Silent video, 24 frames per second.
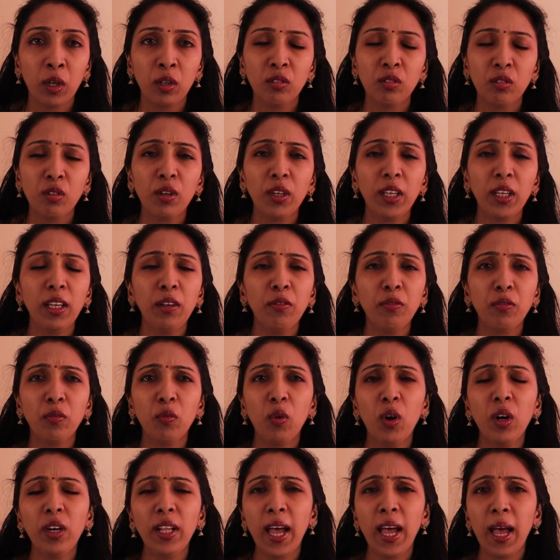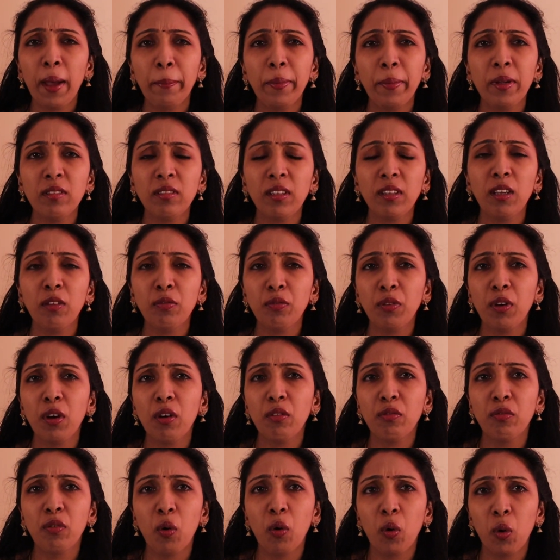So if what happens if you
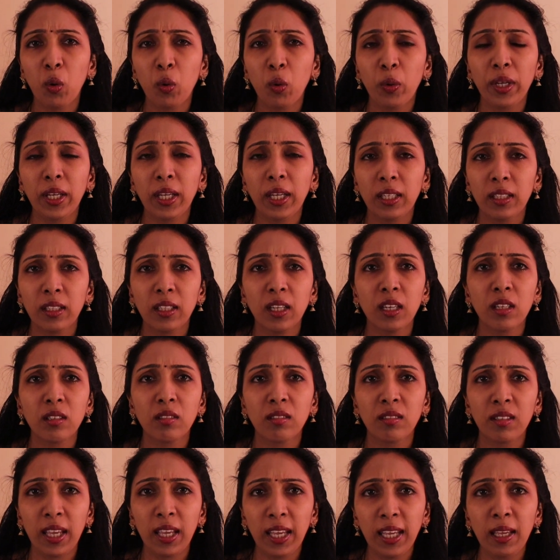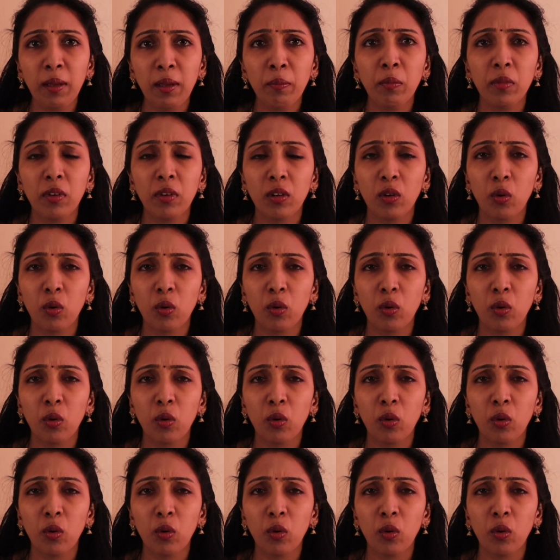are following the same